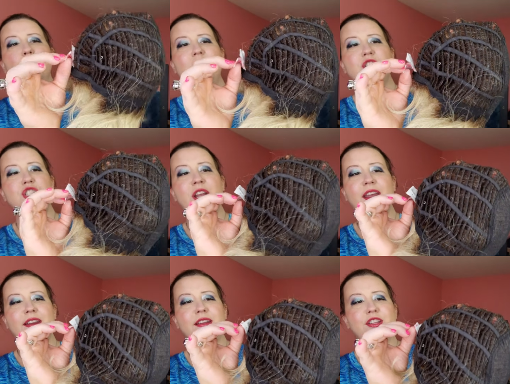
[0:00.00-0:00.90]
what
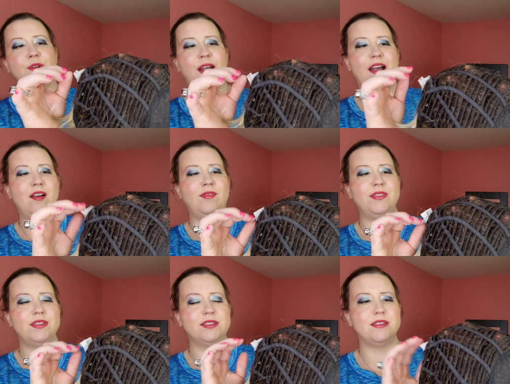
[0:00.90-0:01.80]
shade you have
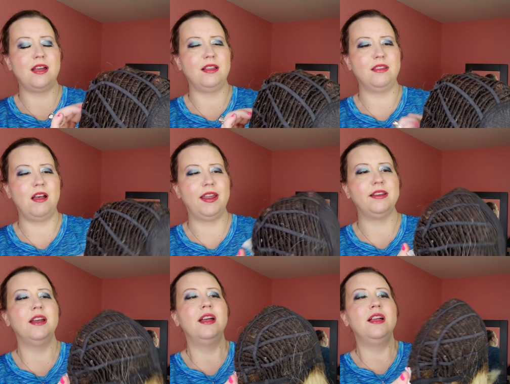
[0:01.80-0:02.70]
in this uh, line.